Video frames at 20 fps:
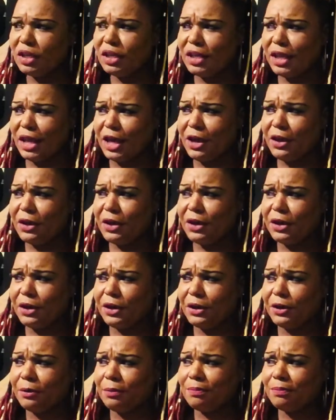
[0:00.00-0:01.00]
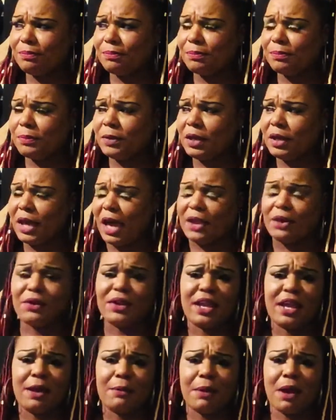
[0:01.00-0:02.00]
yeah, I know
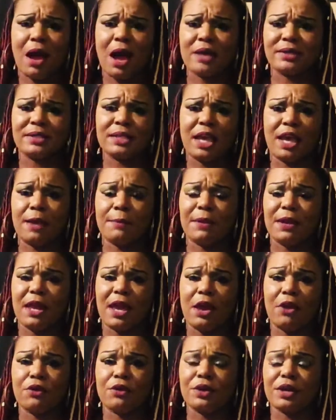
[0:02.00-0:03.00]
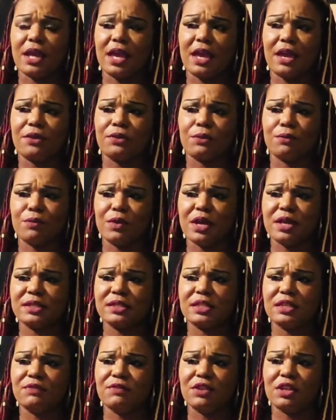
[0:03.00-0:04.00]
they have Cox Cable down here. They have
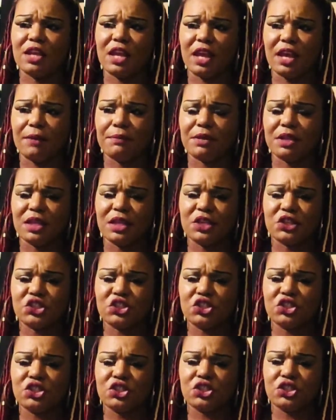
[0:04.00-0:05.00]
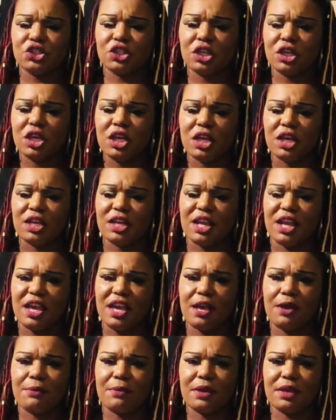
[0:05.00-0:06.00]
DirecTV, and they have Dish. And they
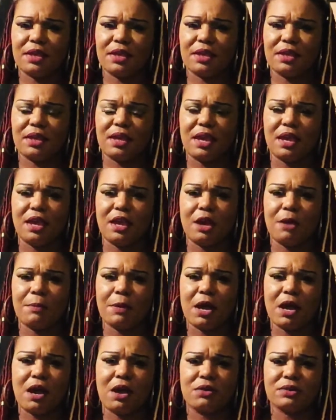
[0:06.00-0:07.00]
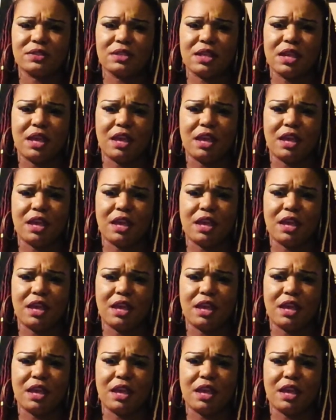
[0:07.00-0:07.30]
have Camcast,